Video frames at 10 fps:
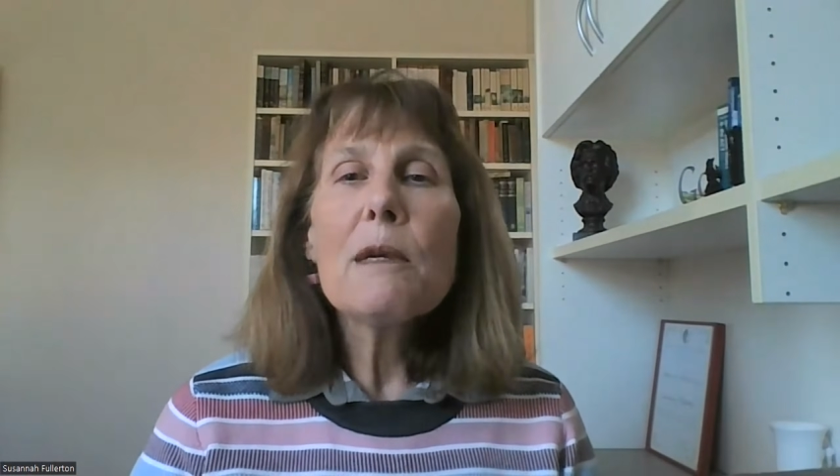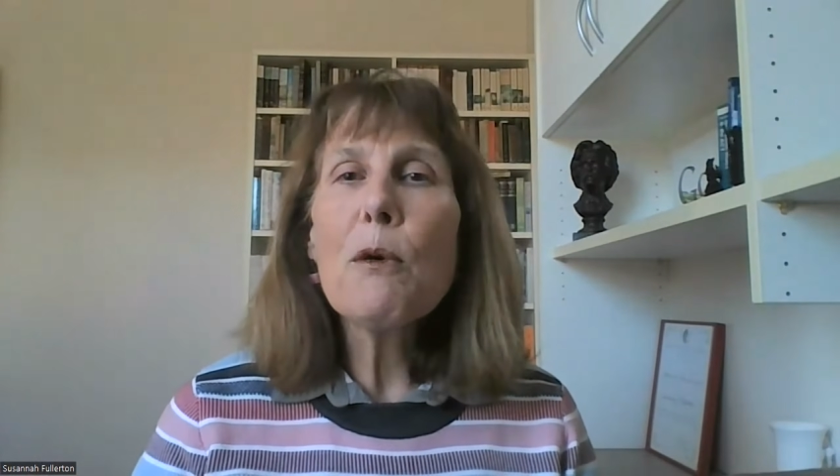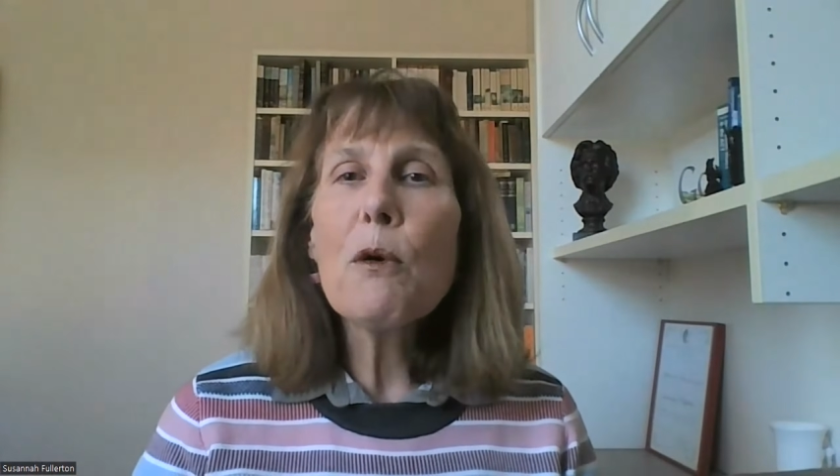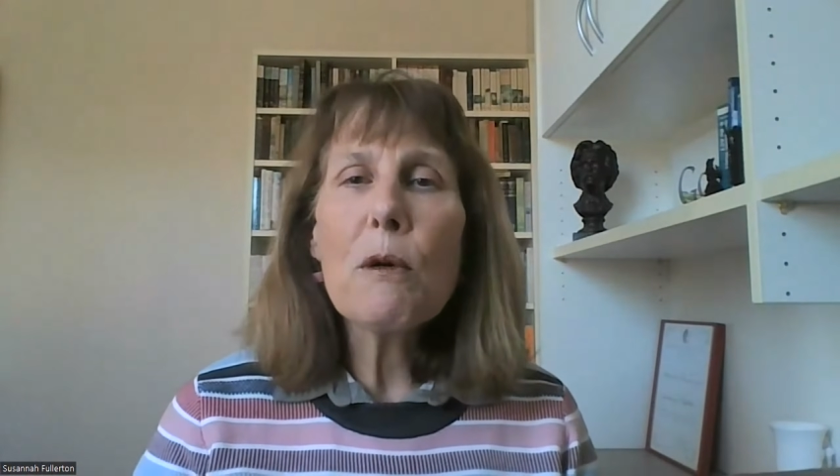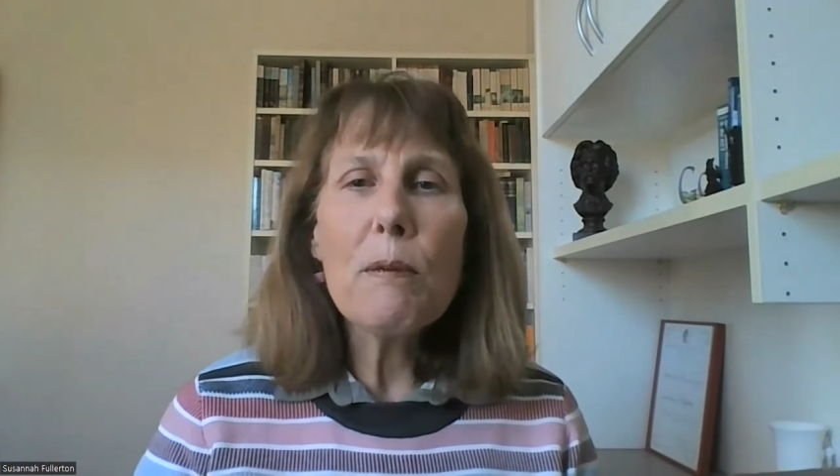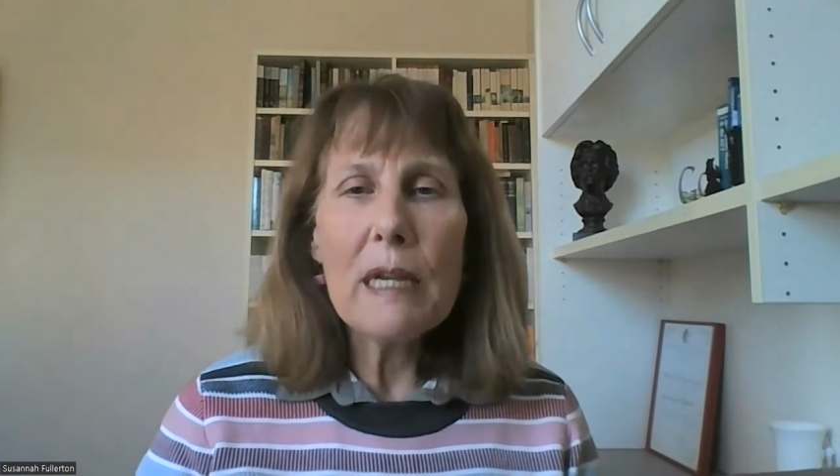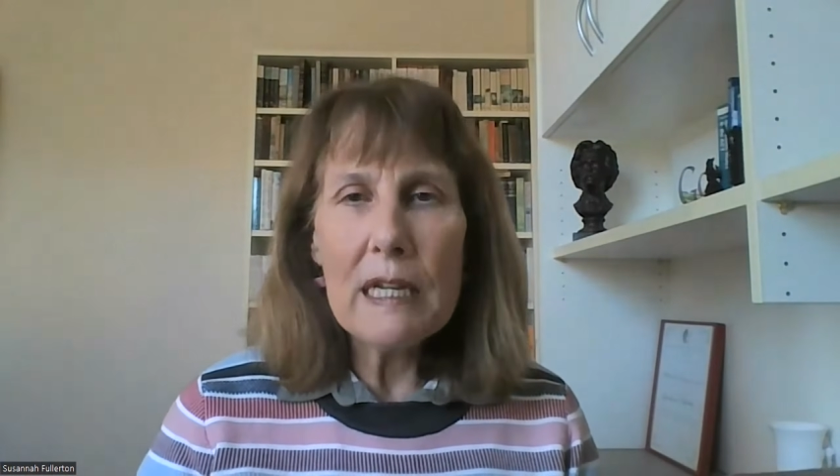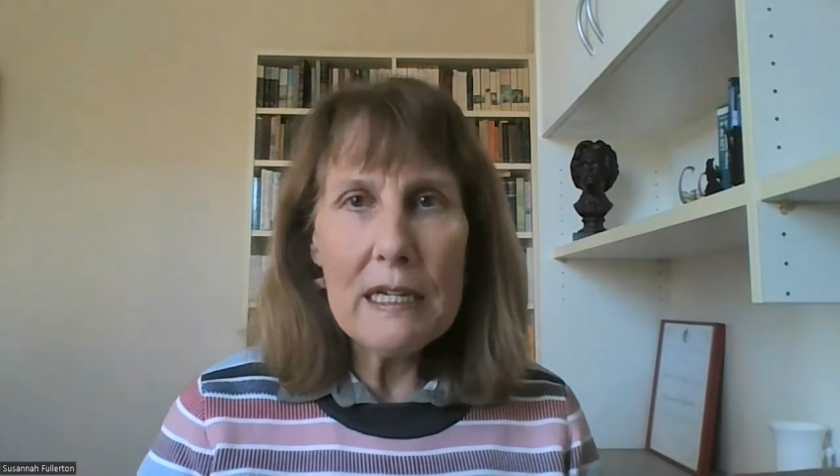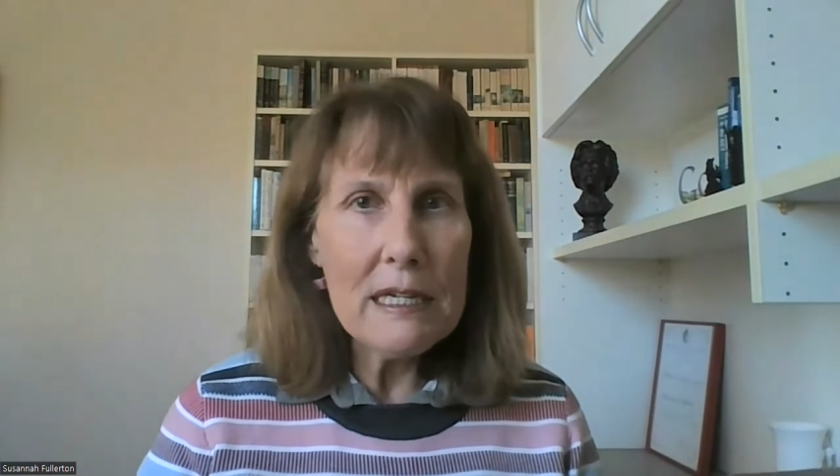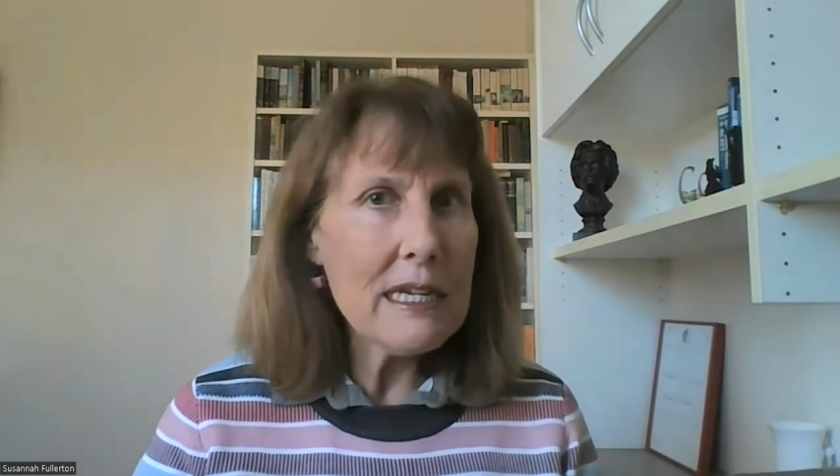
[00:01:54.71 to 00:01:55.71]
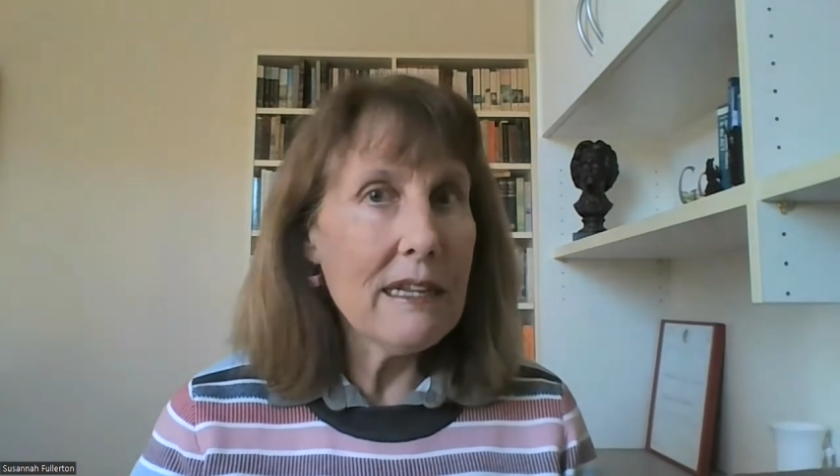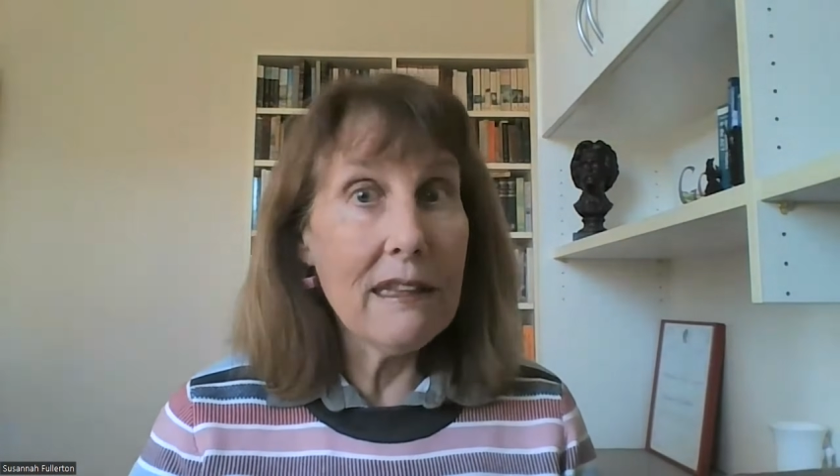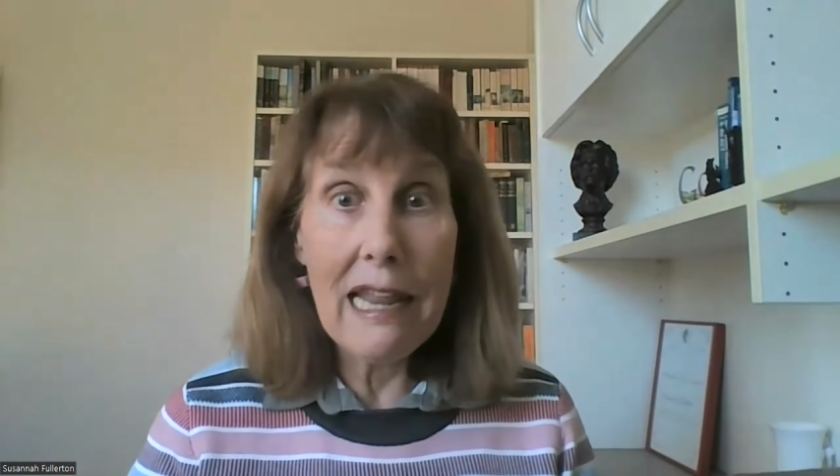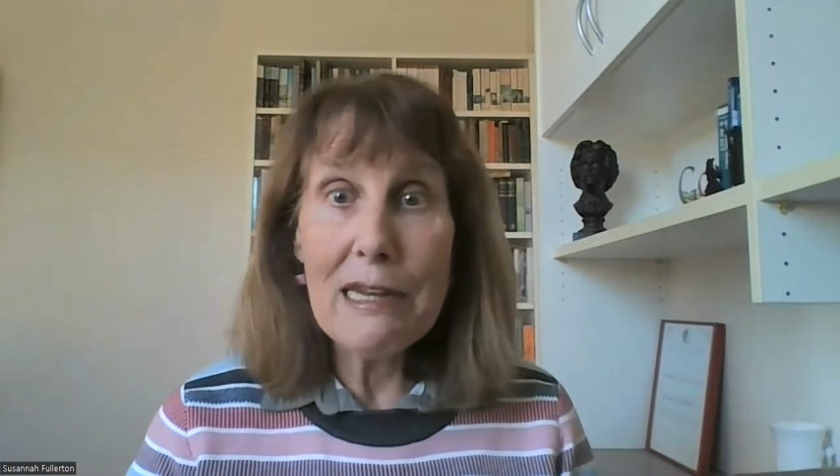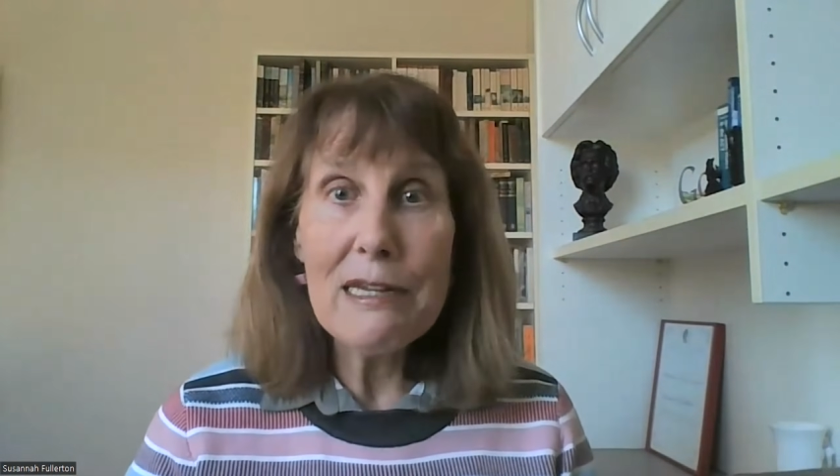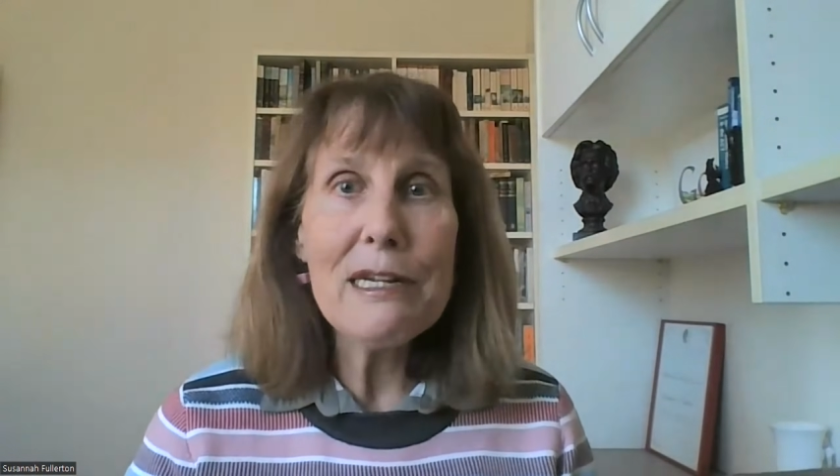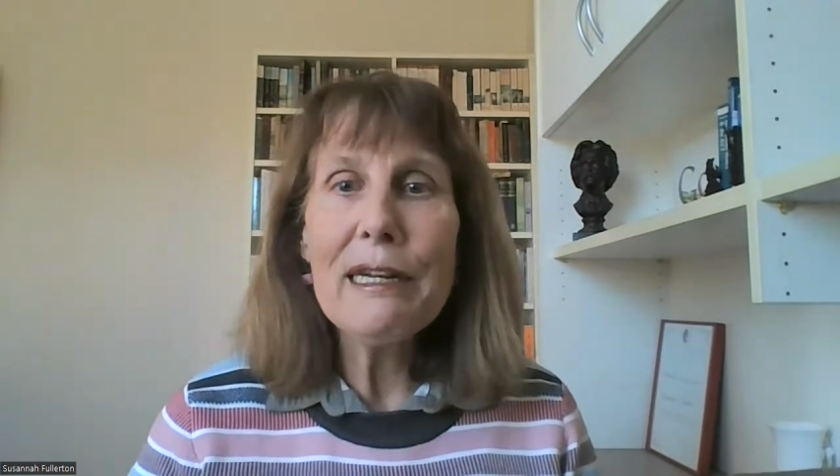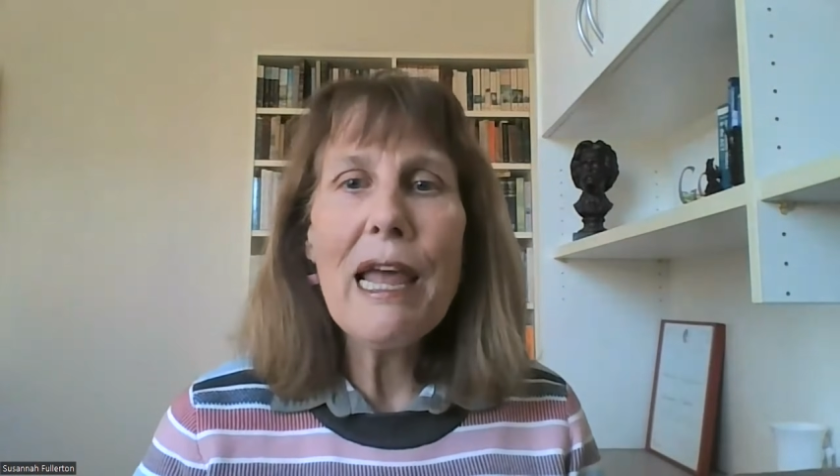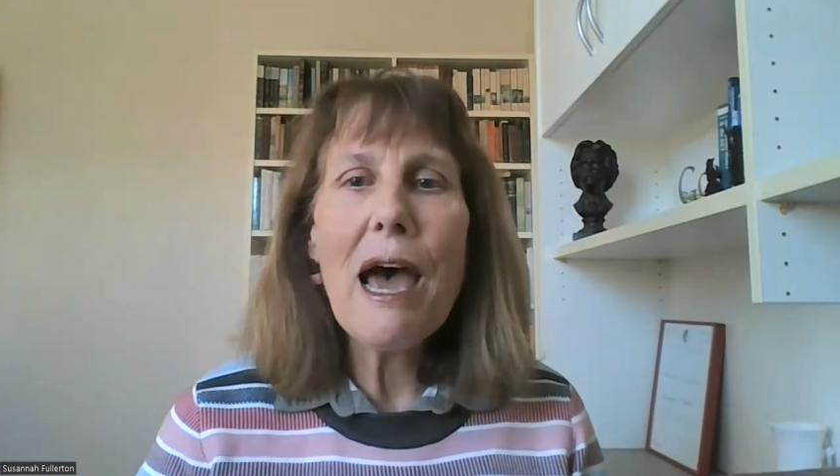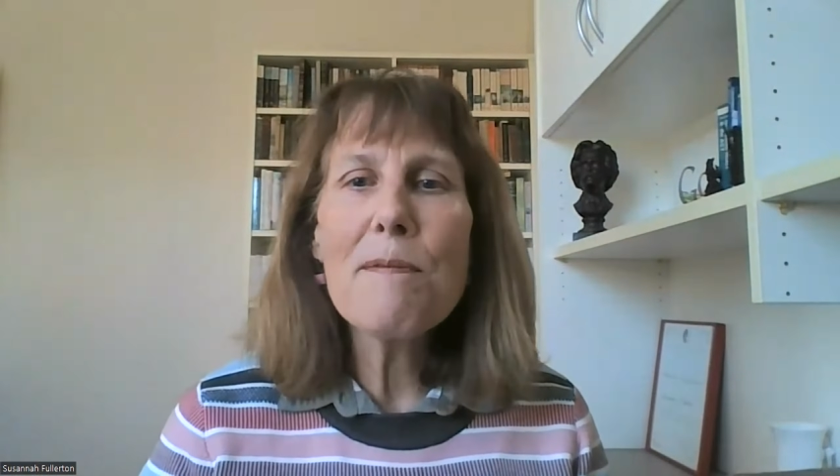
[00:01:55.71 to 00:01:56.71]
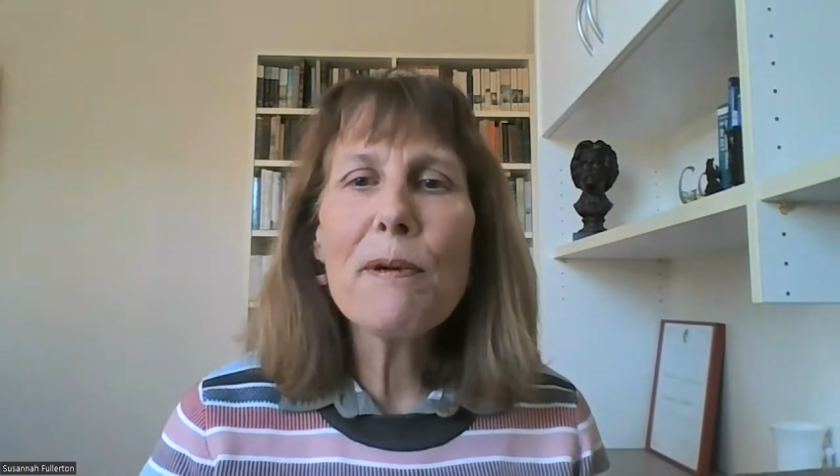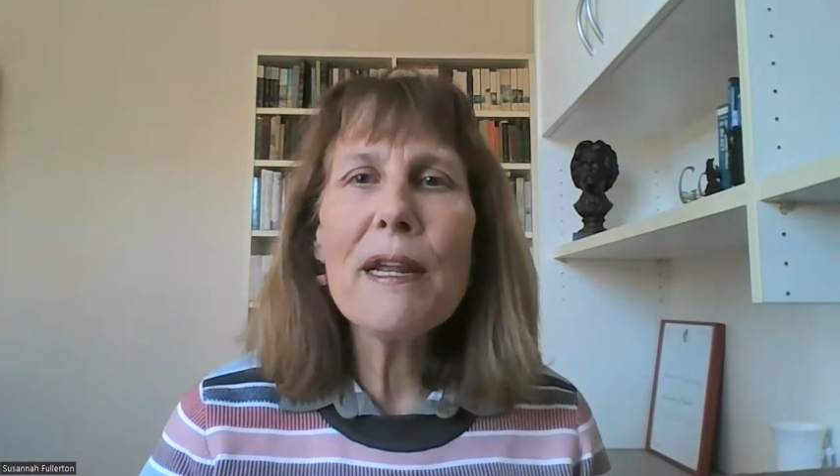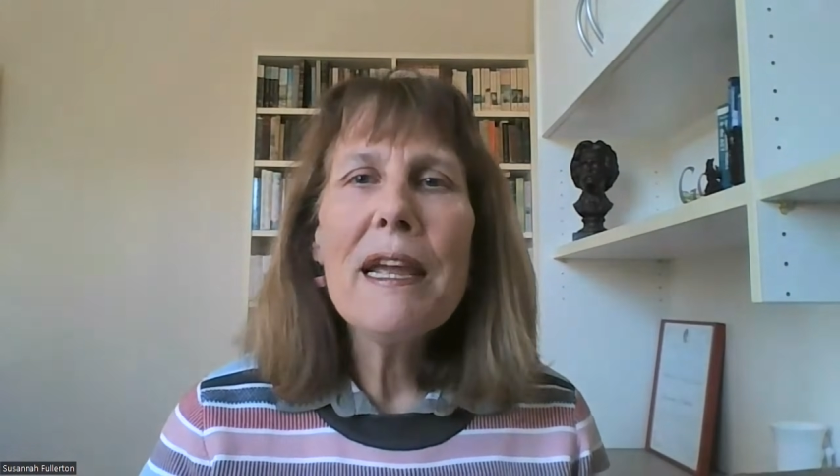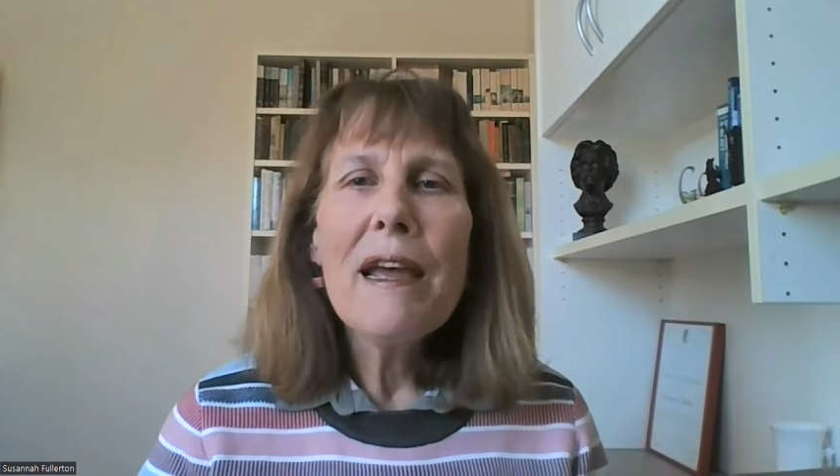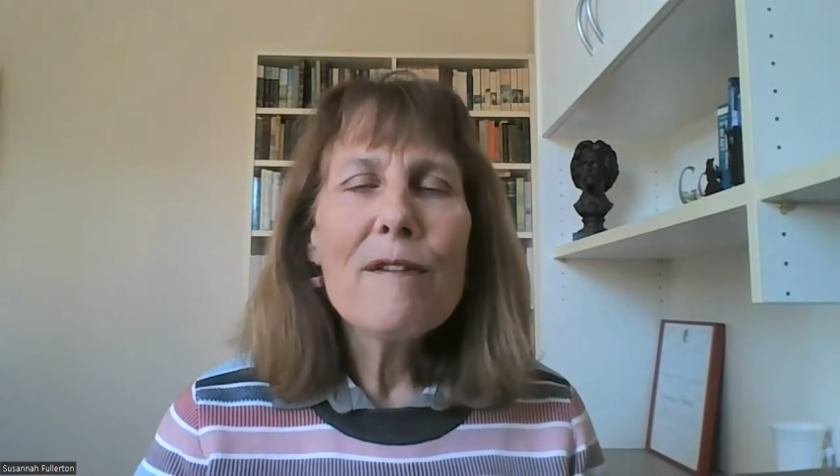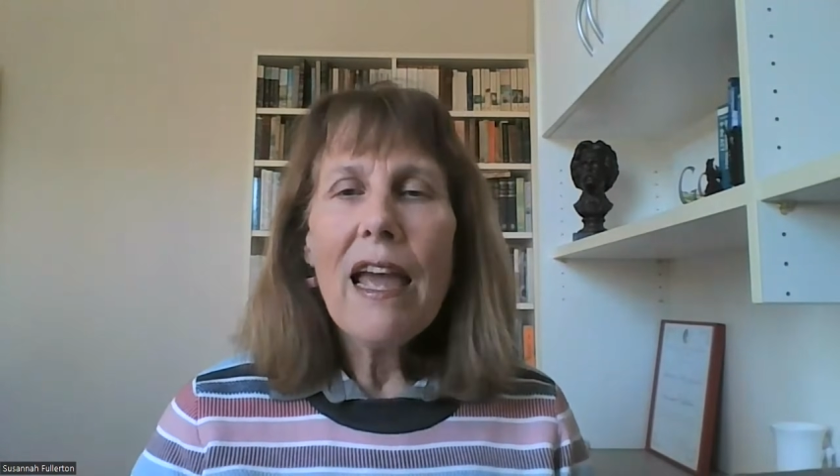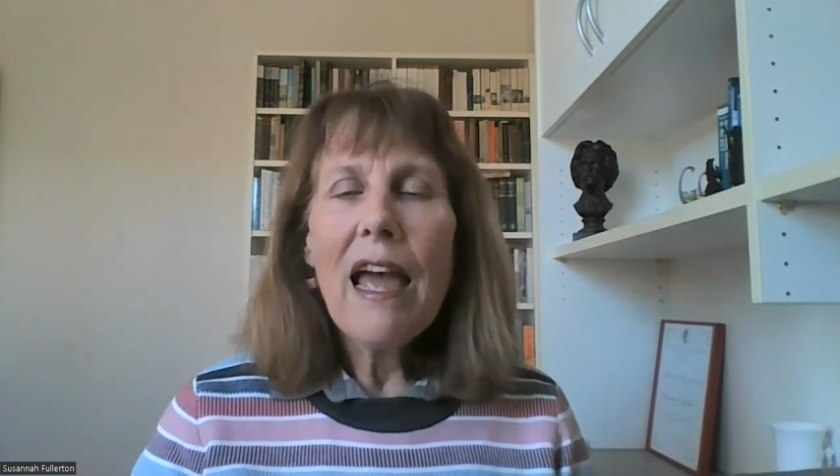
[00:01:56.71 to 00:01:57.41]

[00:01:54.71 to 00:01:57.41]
The book begins in the London Library,